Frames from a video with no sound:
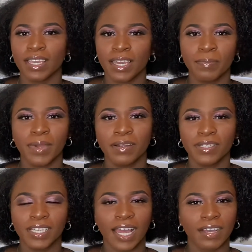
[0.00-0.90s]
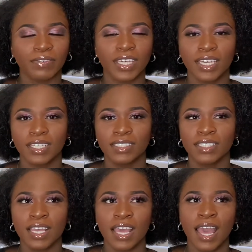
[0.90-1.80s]
married, have kids,
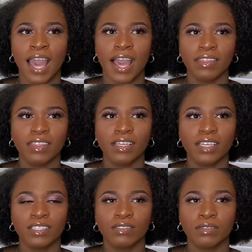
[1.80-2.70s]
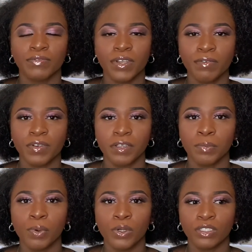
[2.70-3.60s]
I think it's very, very
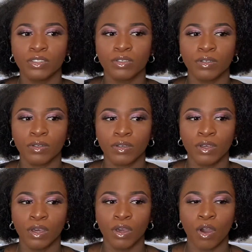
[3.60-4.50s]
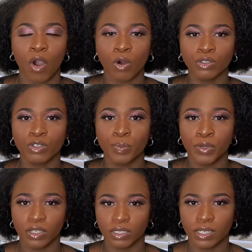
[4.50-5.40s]
important to also
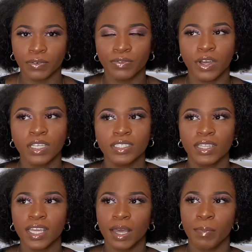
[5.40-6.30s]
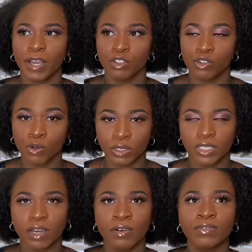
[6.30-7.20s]
put yourself first. Think about
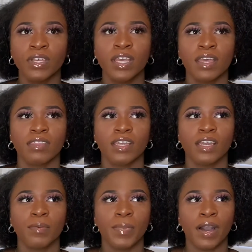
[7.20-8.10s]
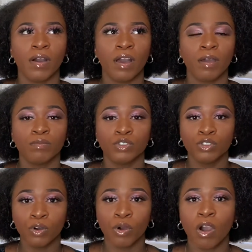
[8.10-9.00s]
yourself. Think about
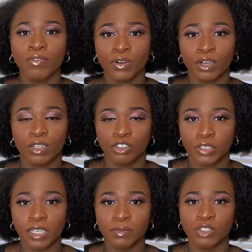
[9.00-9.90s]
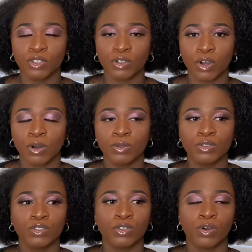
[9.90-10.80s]
your other dreams, your
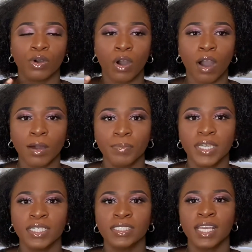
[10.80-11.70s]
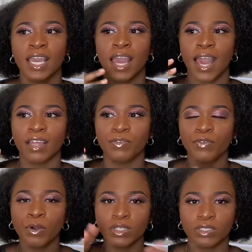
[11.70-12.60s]
goals, your hobbies, and
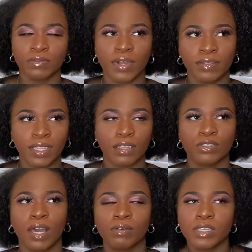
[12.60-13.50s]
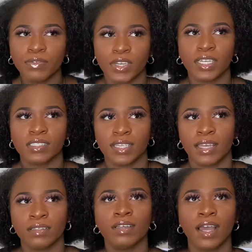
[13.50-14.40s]
focus around that. So I'll give you
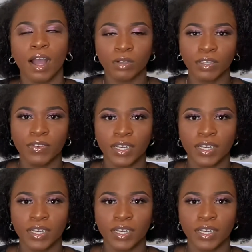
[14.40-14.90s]
an